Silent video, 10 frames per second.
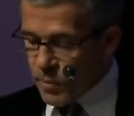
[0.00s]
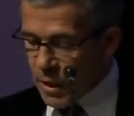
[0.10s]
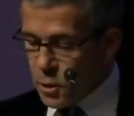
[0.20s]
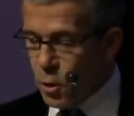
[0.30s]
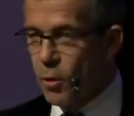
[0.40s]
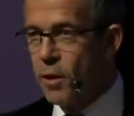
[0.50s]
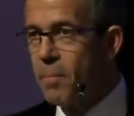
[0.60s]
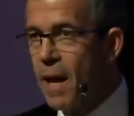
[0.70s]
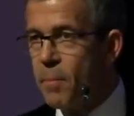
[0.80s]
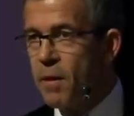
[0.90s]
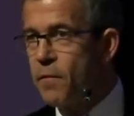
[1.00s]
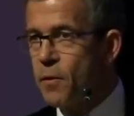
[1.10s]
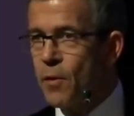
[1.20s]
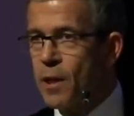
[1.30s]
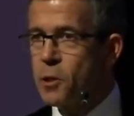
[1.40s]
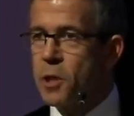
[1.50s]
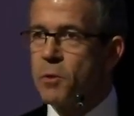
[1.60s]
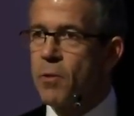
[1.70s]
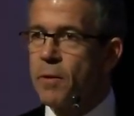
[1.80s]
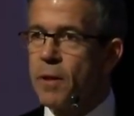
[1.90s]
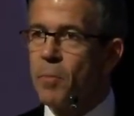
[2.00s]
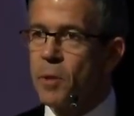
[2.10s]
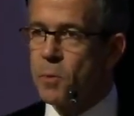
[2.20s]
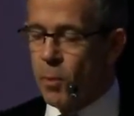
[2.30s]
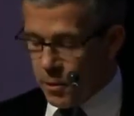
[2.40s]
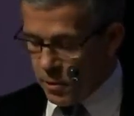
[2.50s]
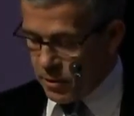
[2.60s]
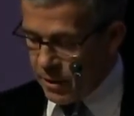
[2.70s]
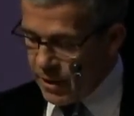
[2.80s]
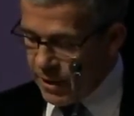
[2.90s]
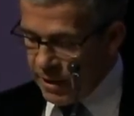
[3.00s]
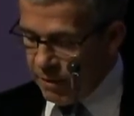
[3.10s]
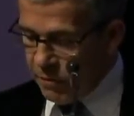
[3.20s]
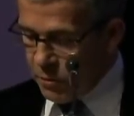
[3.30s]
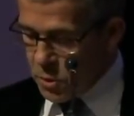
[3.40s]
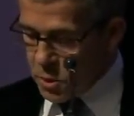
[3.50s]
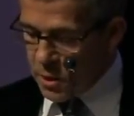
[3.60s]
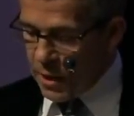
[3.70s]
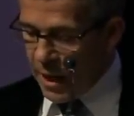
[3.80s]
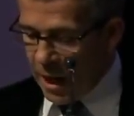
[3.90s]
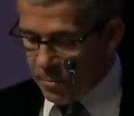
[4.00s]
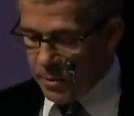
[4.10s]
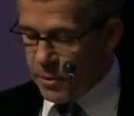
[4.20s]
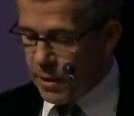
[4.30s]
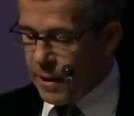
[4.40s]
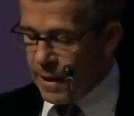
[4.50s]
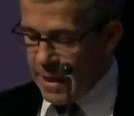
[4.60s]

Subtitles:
So there may be a few glitches around there. Please pardon if those happen.